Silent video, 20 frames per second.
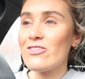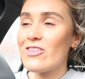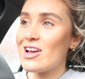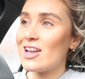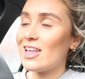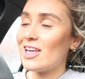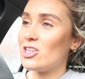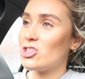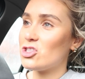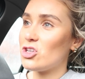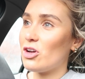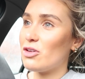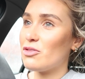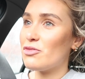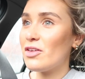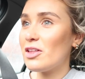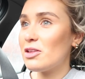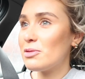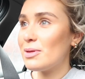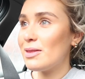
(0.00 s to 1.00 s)
really enjoy
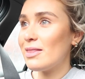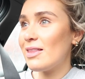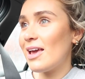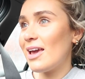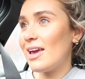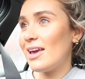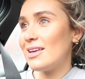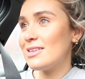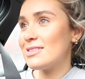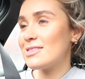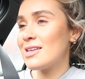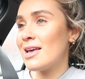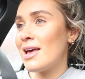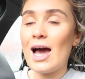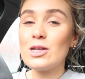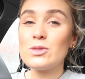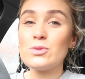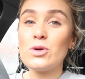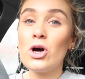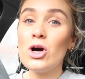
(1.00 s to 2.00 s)
filming these
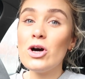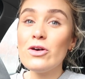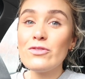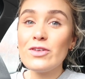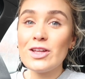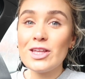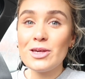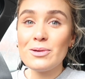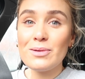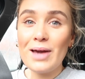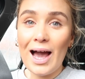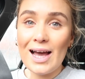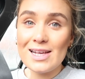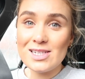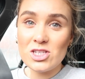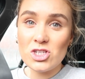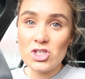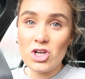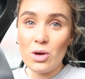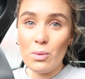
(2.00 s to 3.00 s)
and hopefully you
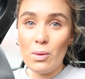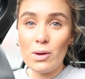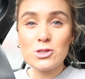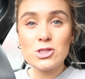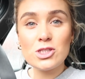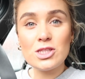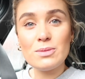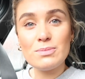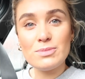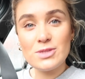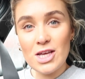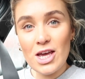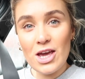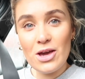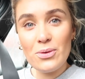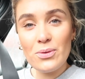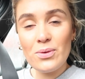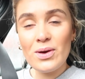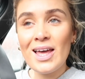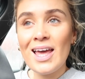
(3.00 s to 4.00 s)
guys enjoy watching them
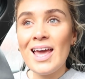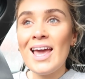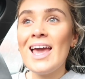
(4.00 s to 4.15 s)
too.